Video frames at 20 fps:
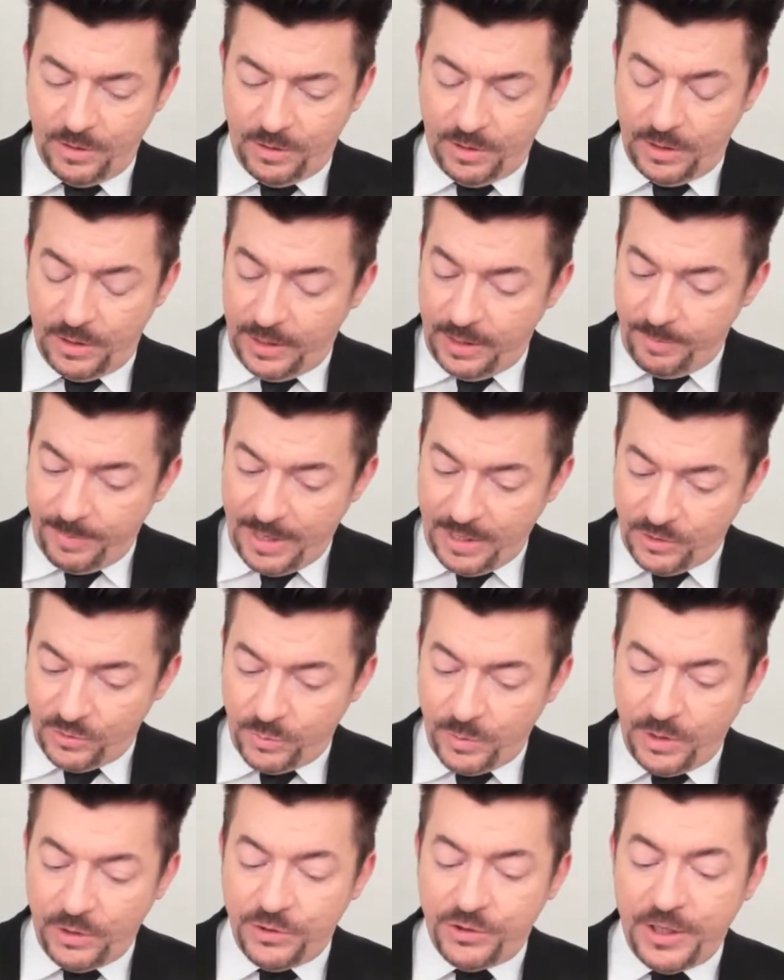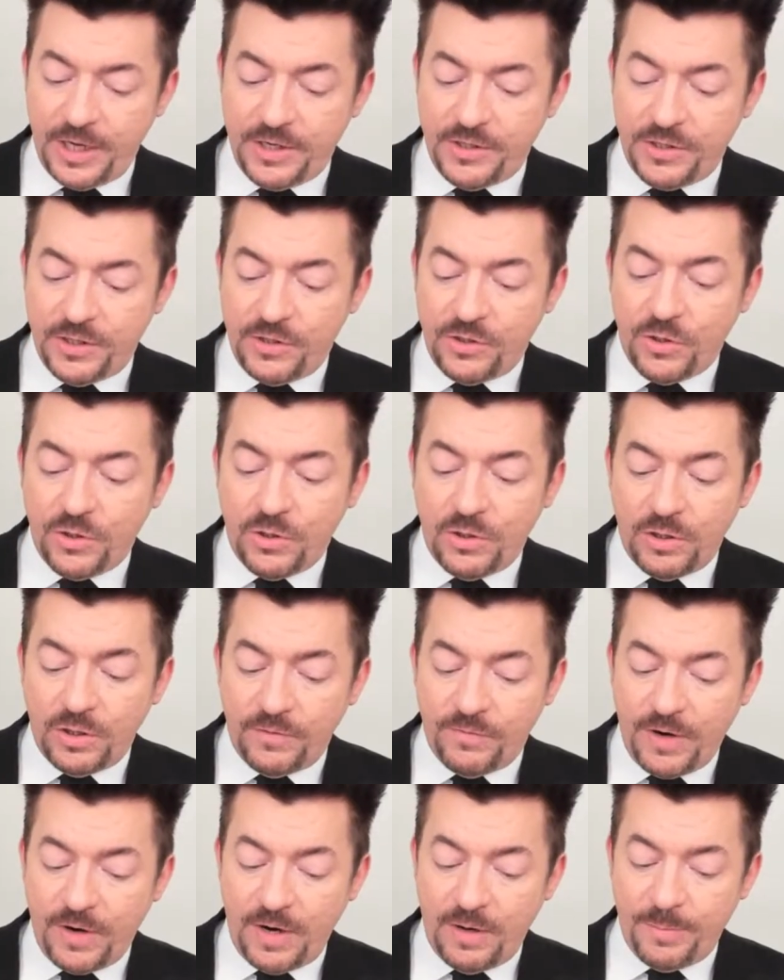Ghislaine Maxwell jettisoned her
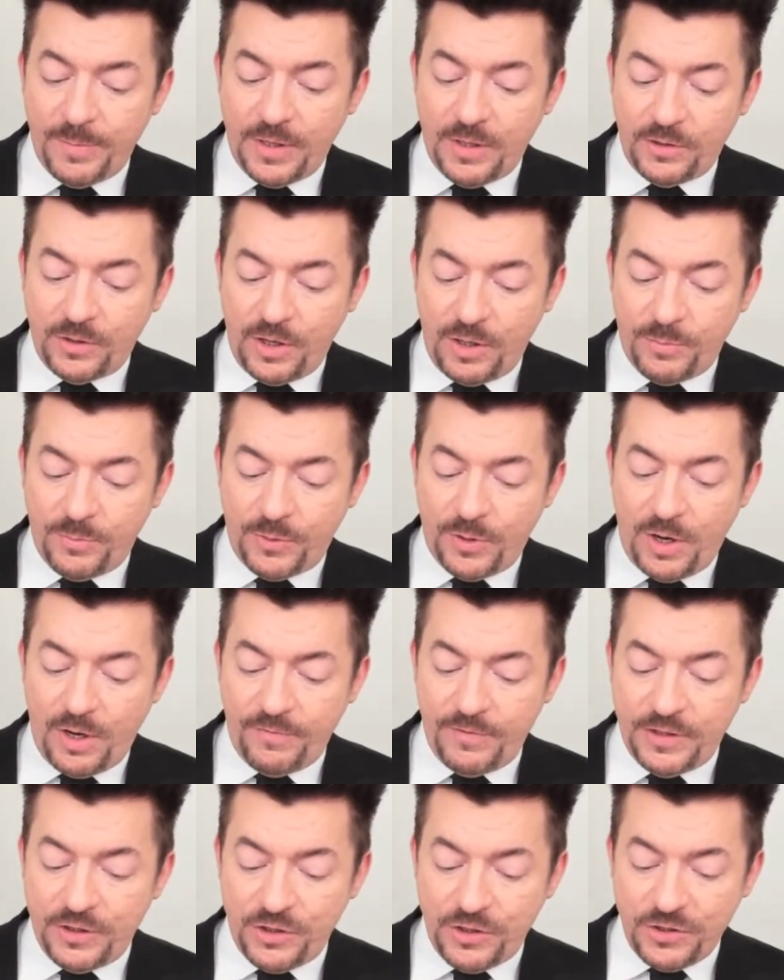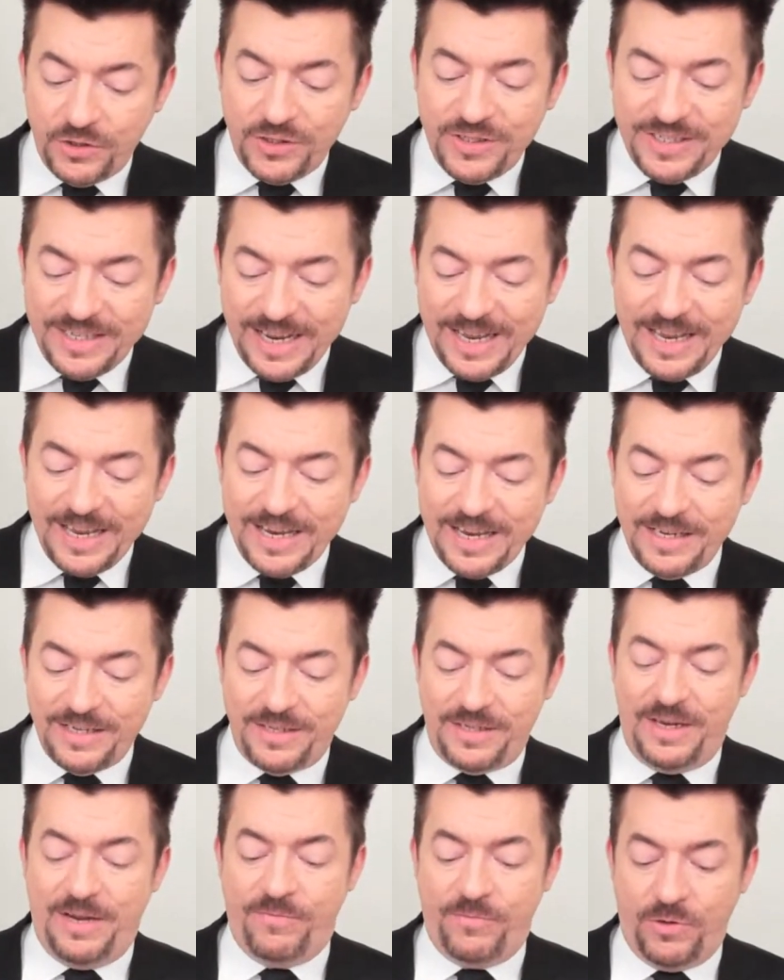environmental nonprofit just
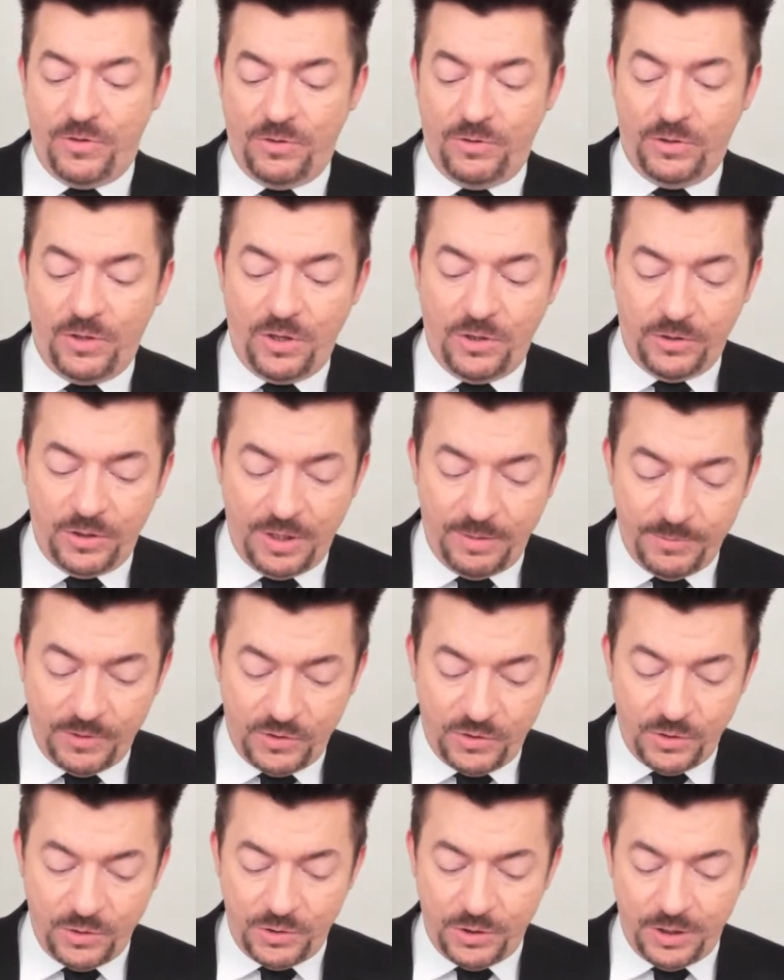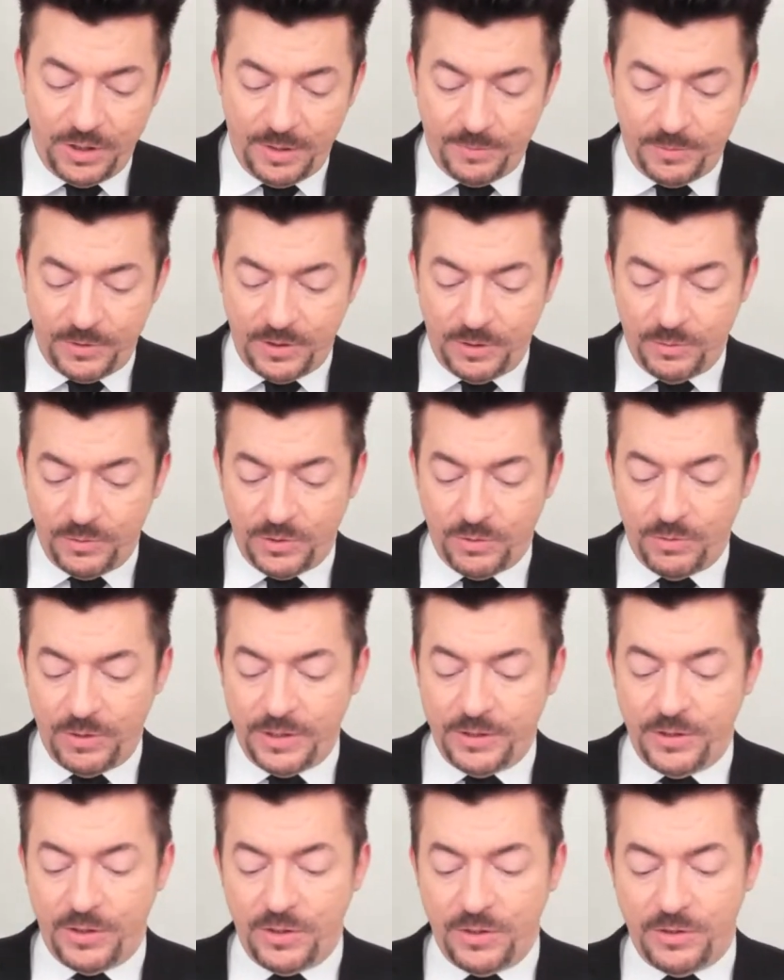days after her longtime associate Epstein was
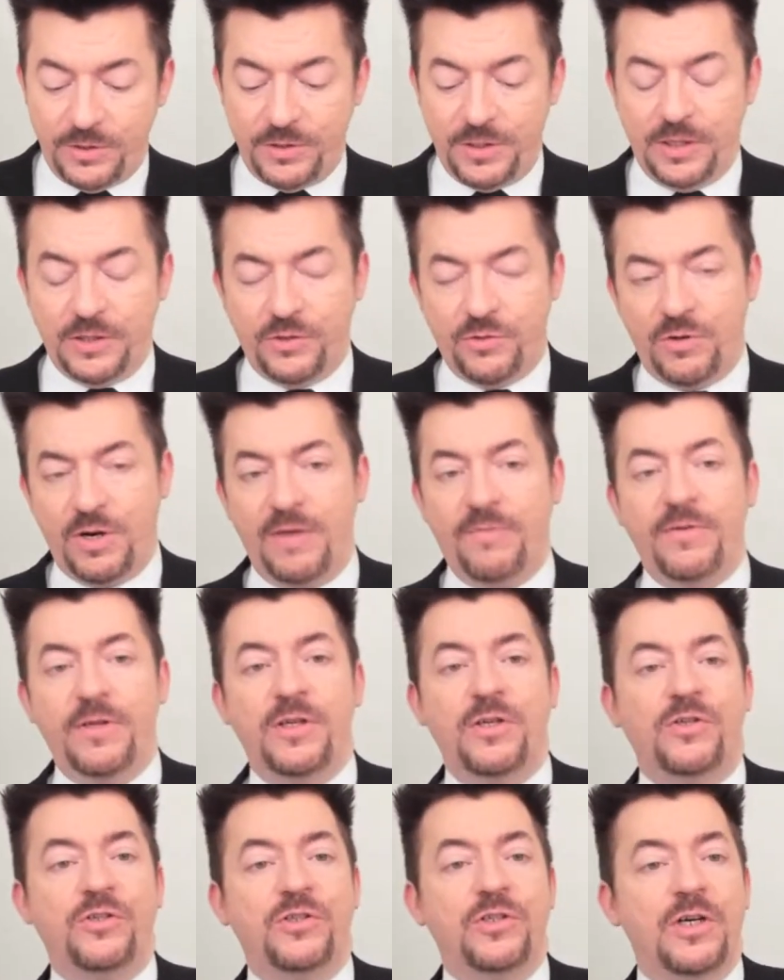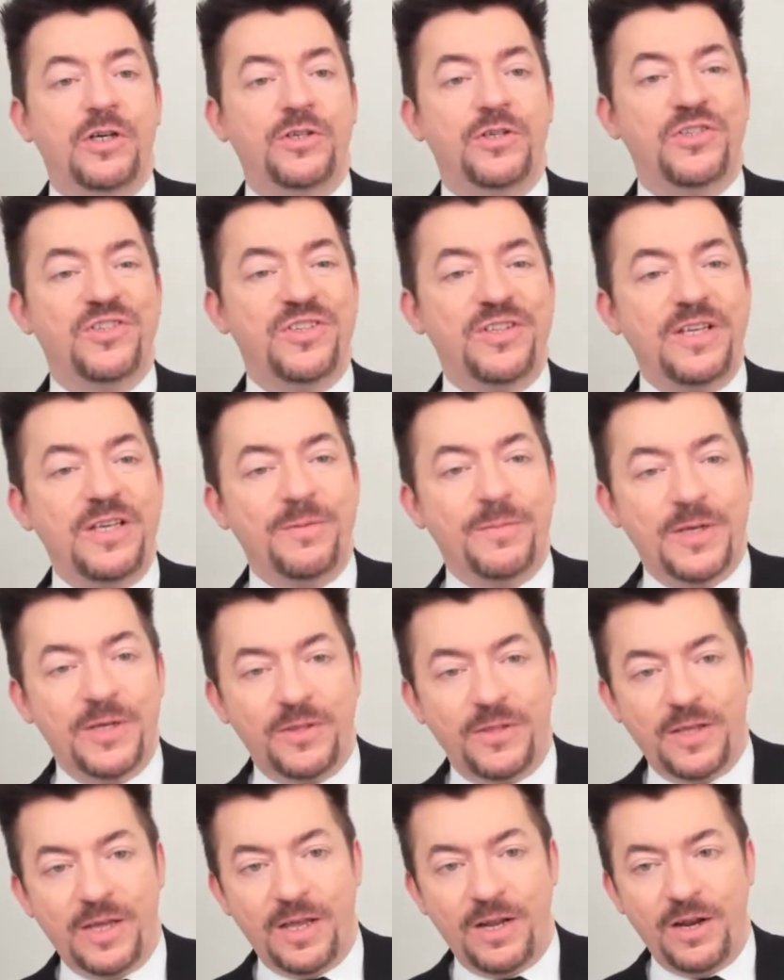arrested on sex trafficking charges. Think
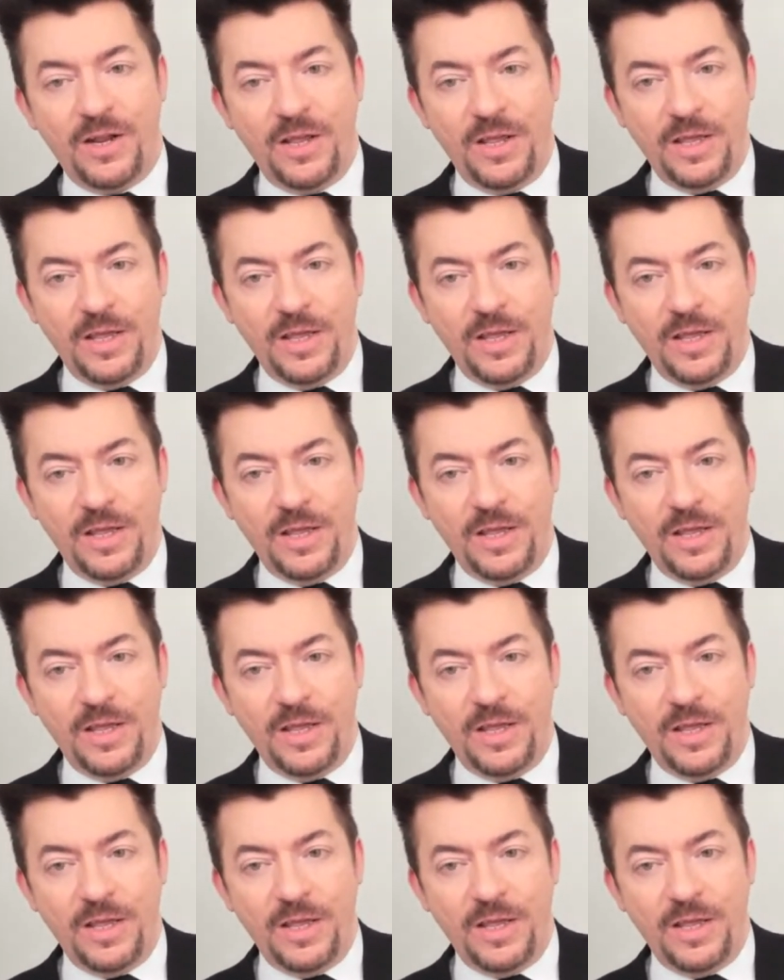about that.